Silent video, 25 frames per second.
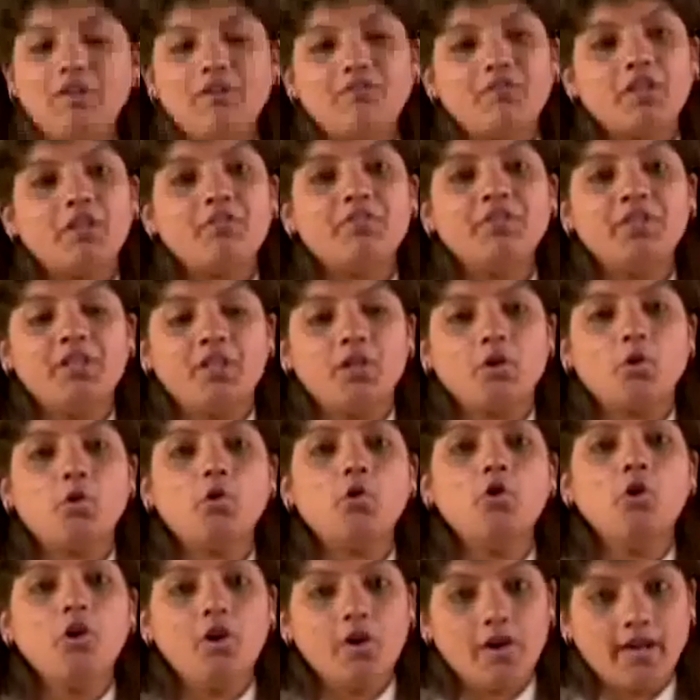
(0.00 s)
We have given it a
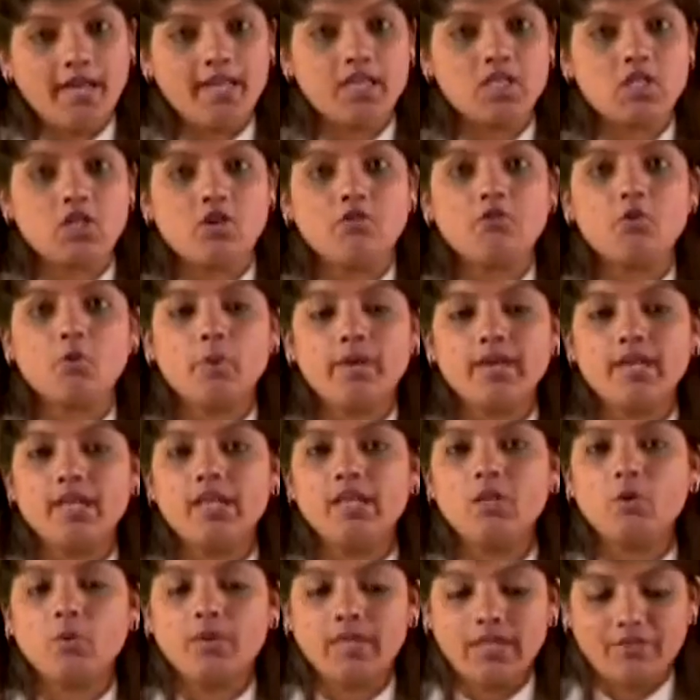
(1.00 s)
good rest of
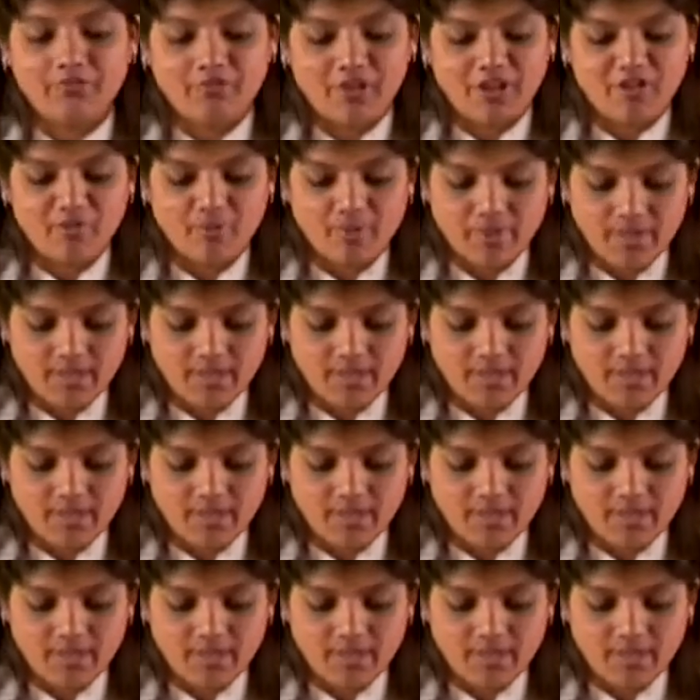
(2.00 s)
20-25